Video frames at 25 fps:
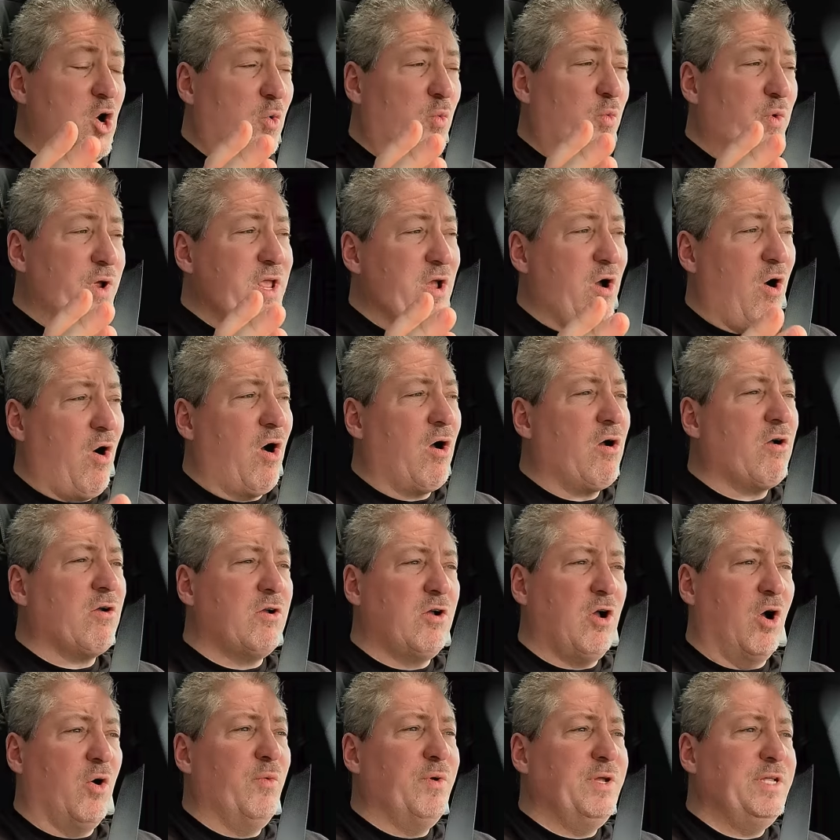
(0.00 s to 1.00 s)
We are
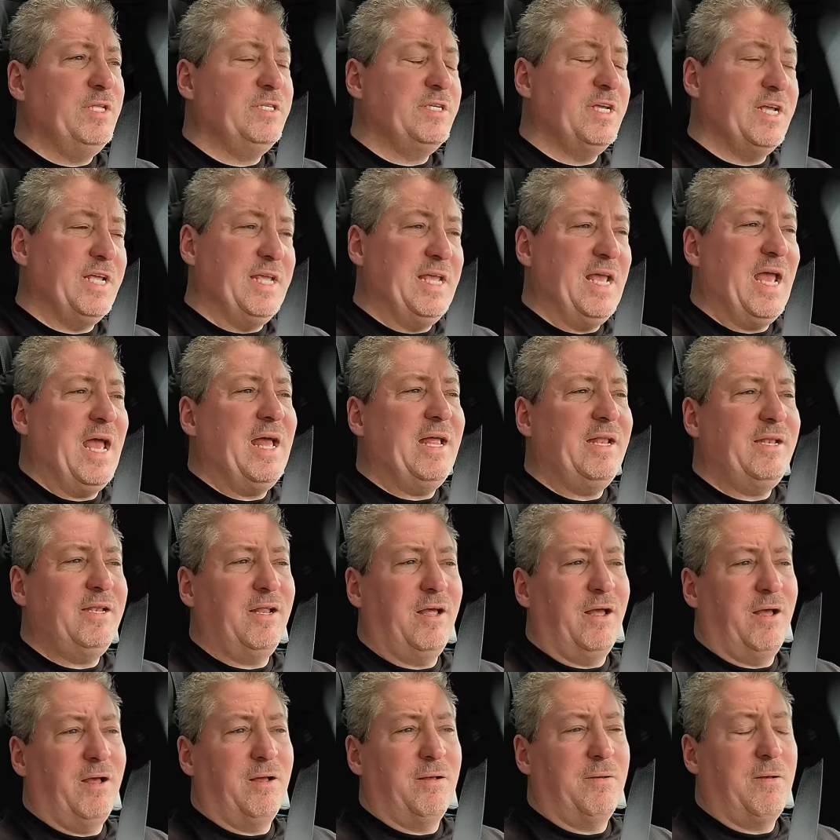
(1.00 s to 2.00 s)
going to get
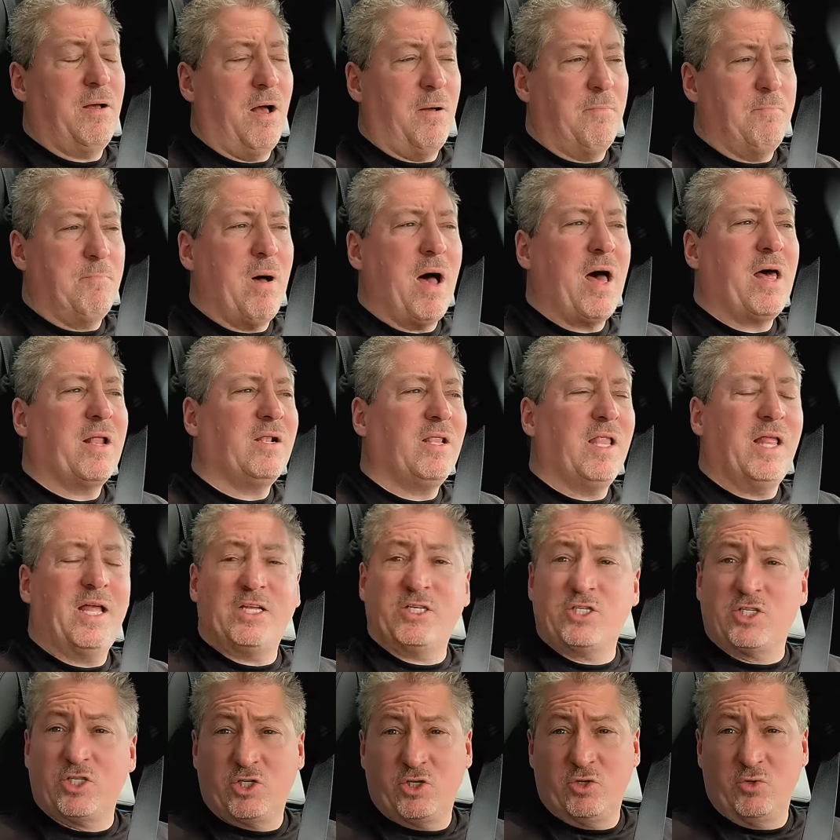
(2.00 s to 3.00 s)
uh, a Model
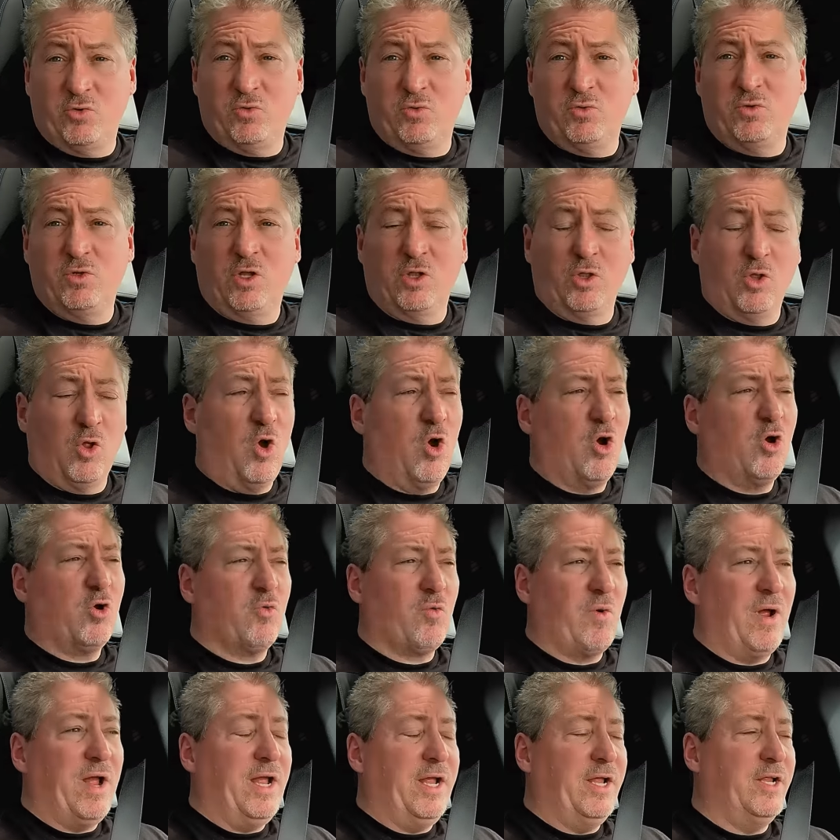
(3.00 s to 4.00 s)
S soon, the long
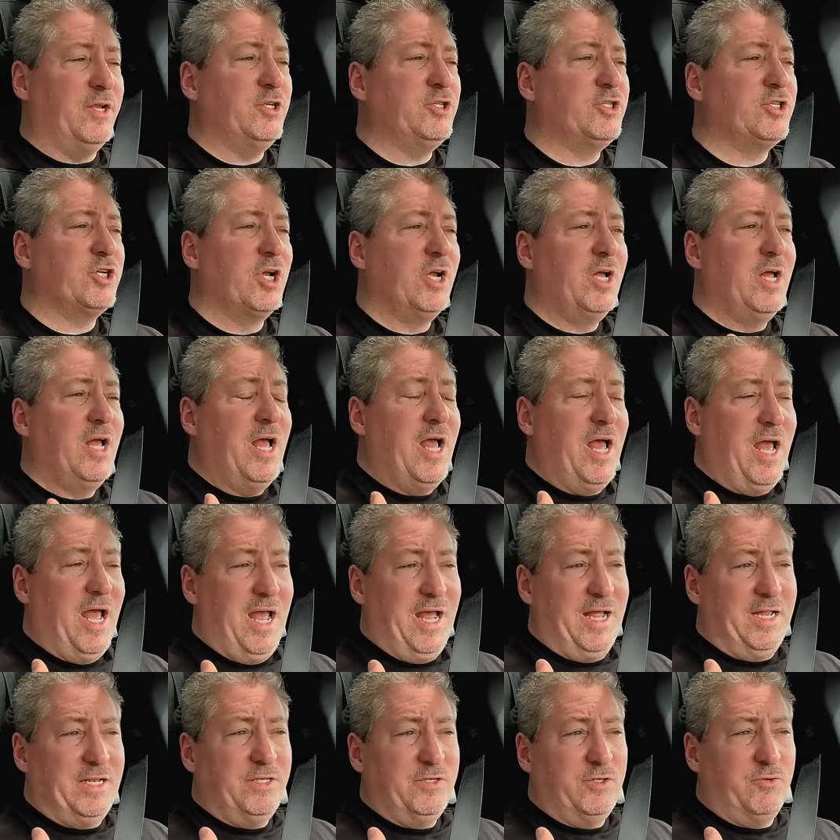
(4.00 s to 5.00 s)
range,
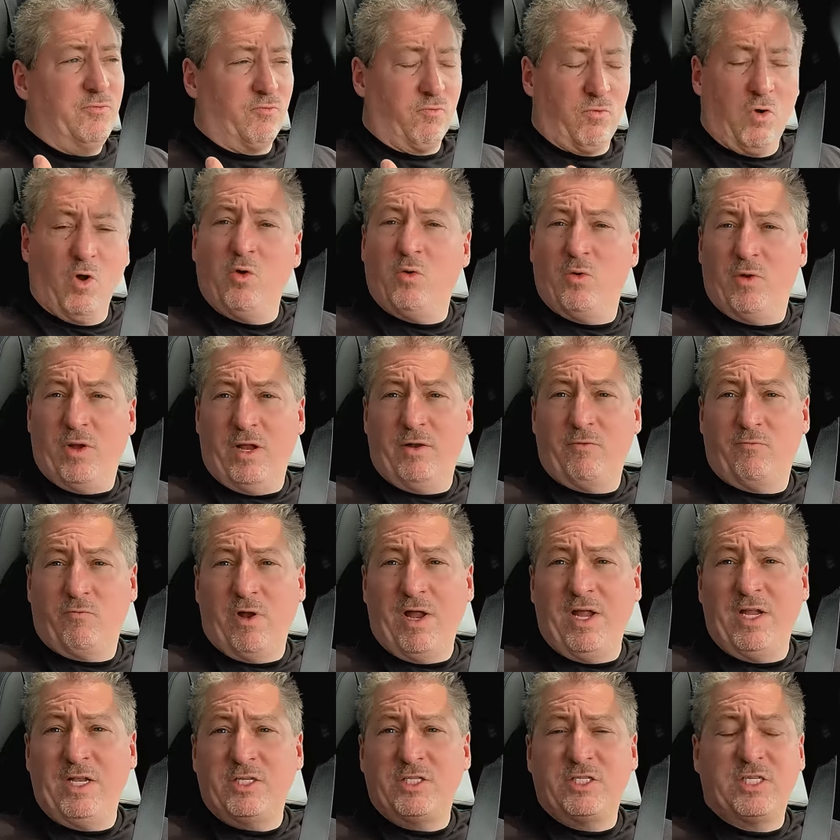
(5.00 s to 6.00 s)
and, and
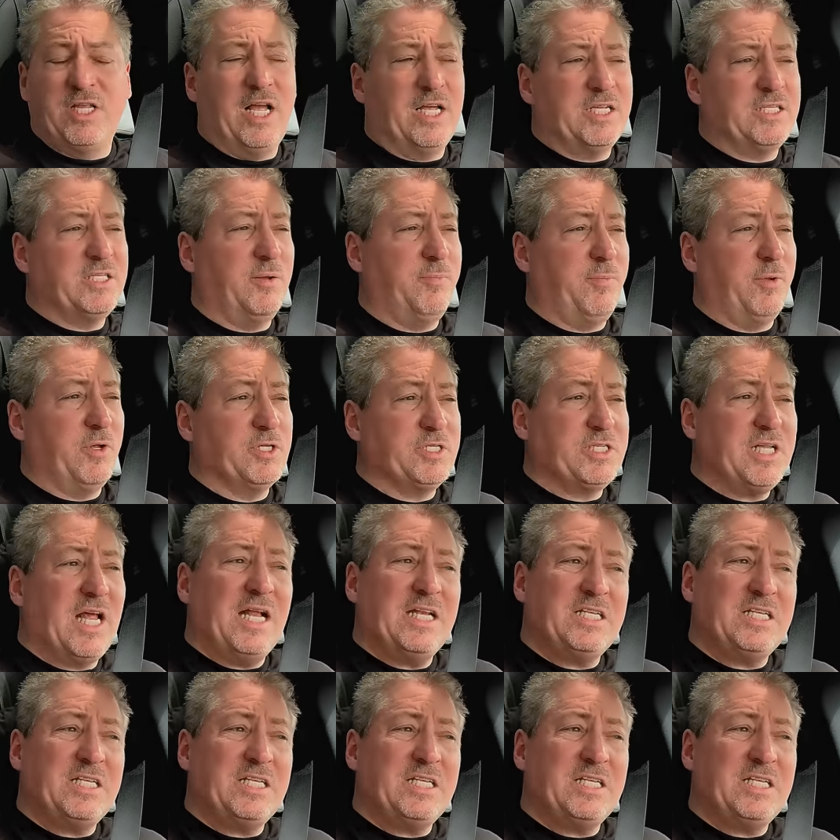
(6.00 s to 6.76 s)
range tested because that